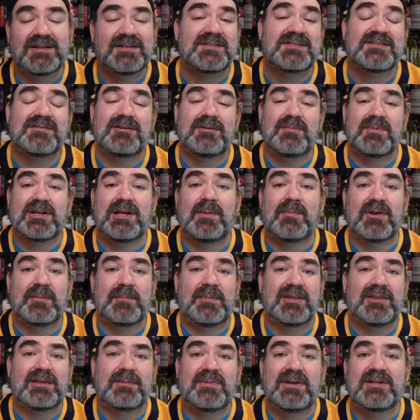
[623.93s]
consider becoming a
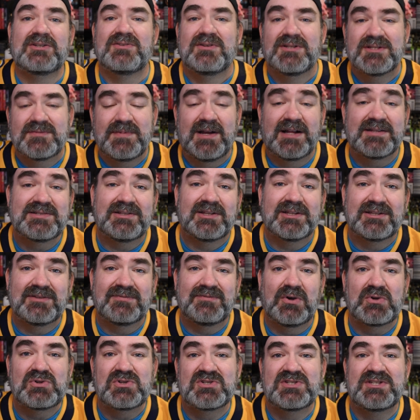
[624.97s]
monthly Patreon sponsor like the
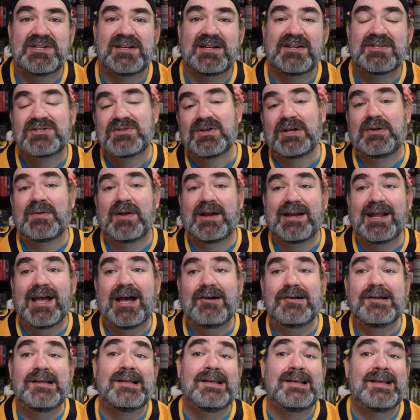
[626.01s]
folks you're seeing on screen right
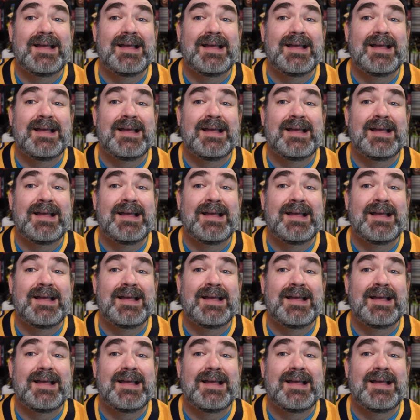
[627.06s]
now.